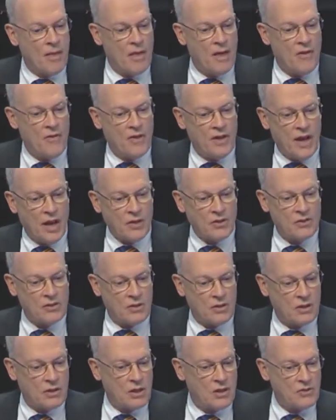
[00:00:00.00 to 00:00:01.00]
The
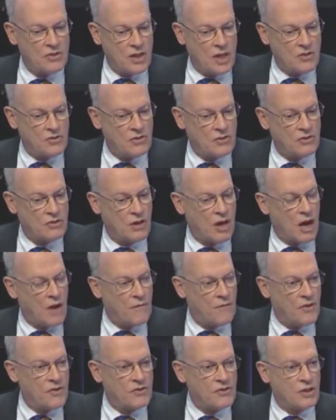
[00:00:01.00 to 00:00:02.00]
next consensus
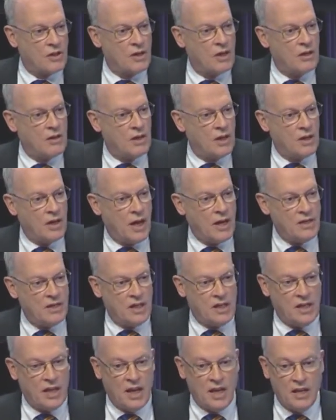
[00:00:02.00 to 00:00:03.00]
conference occurred in
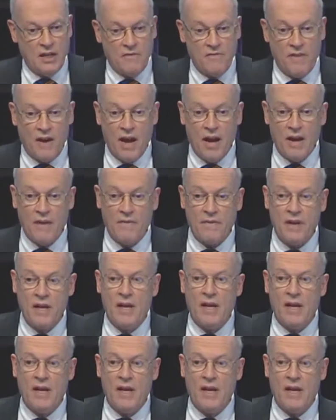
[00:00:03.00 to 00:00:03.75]
1985.